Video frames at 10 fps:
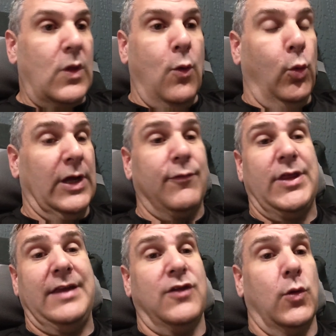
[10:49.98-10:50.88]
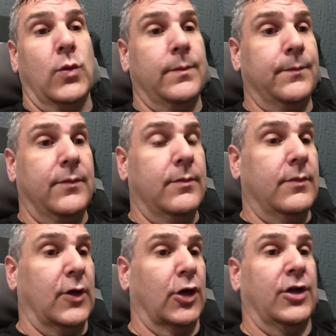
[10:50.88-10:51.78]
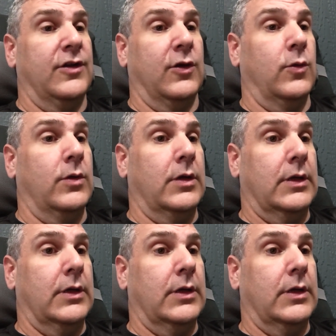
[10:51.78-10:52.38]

Whatever they do, they're going to do.